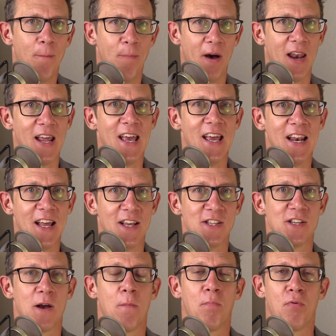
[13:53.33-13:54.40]
but it
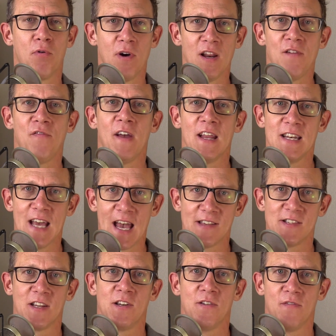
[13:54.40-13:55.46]
is a pretty
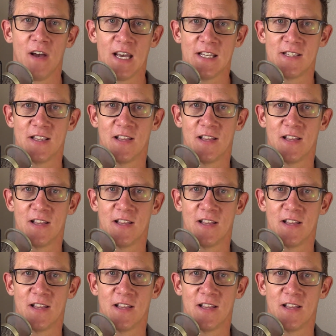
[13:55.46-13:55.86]
fantastic device